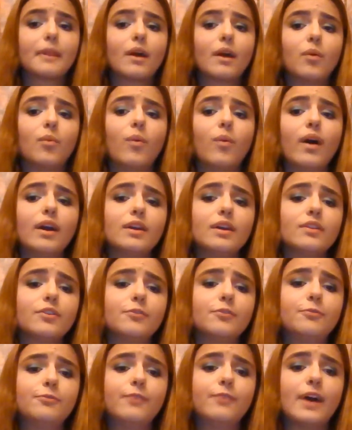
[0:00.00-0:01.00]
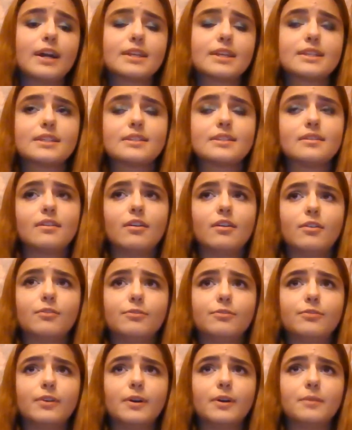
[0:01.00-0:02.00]
While the facts of
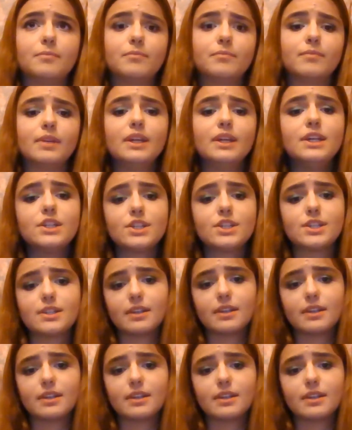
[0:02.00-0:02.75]
each